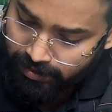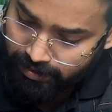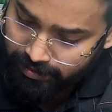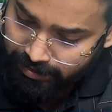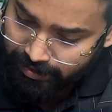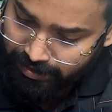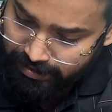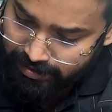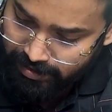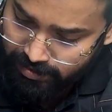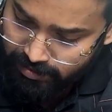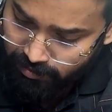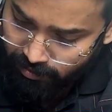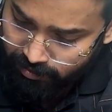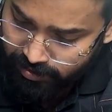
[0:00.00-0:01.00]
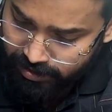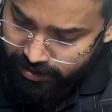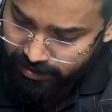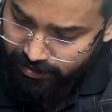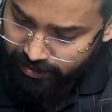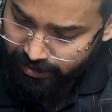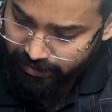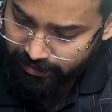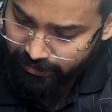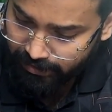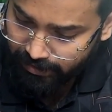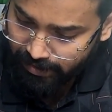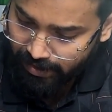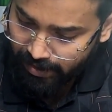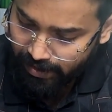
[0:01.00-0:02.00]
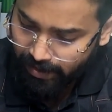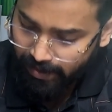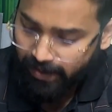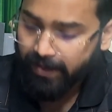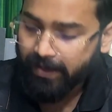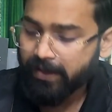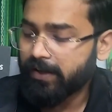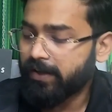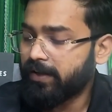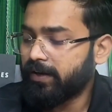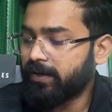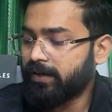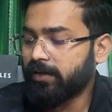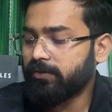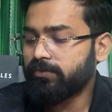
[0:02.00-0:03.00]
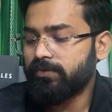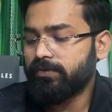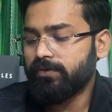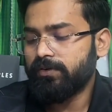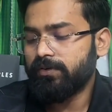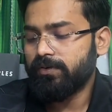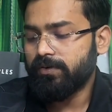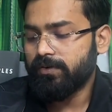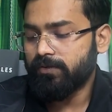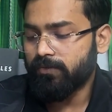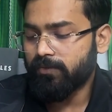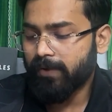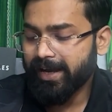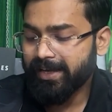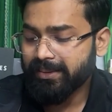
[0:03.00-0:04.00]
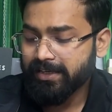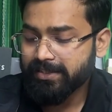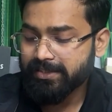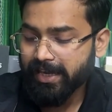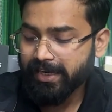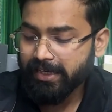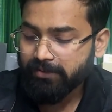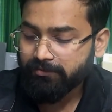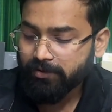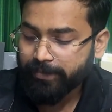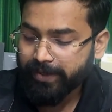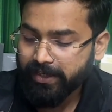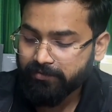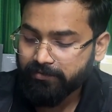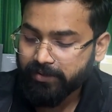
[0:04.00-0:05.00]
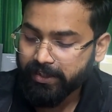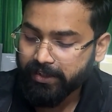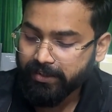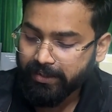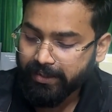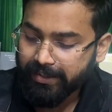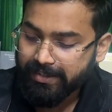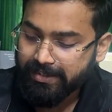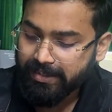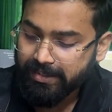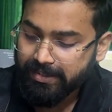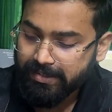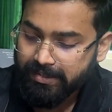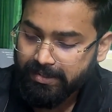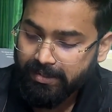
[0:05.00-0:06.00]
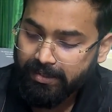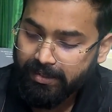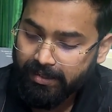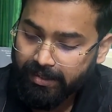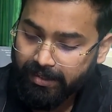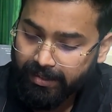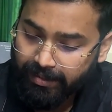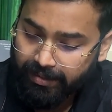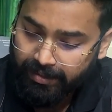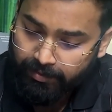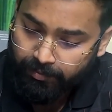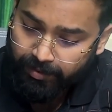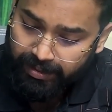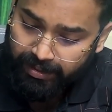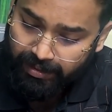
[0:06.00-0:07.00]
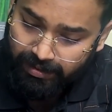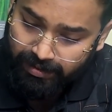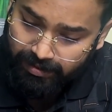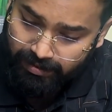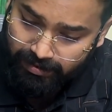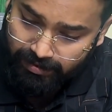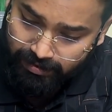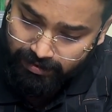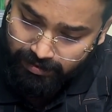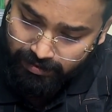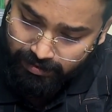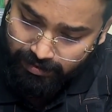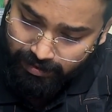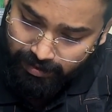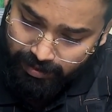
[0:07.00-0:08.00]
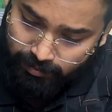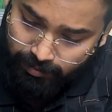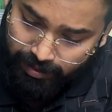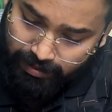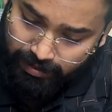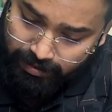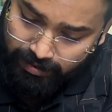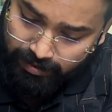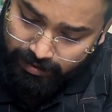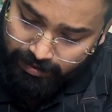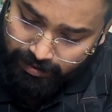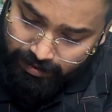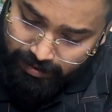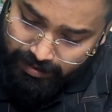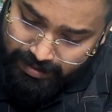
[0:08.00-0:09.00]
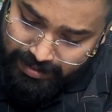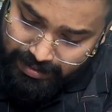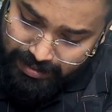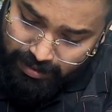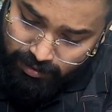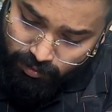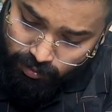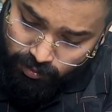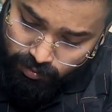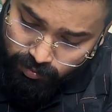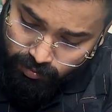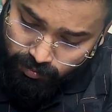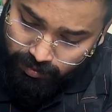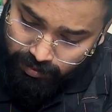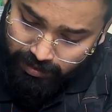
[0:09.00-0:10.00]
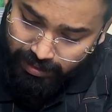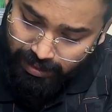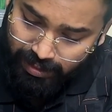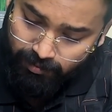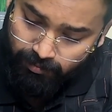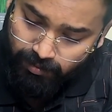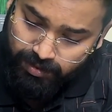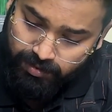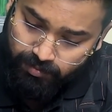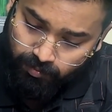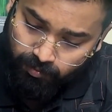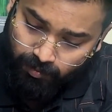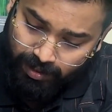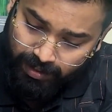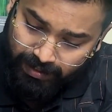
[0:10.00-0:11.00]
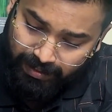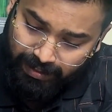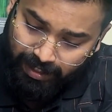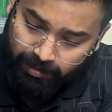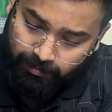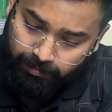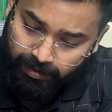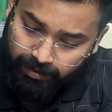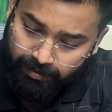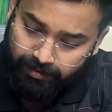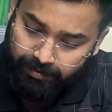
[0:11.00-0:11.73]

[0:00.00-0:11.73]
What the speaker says: there is this oxygen thing. Now why the cycle would be different? Reason is, during CO2 there was 1 carbon,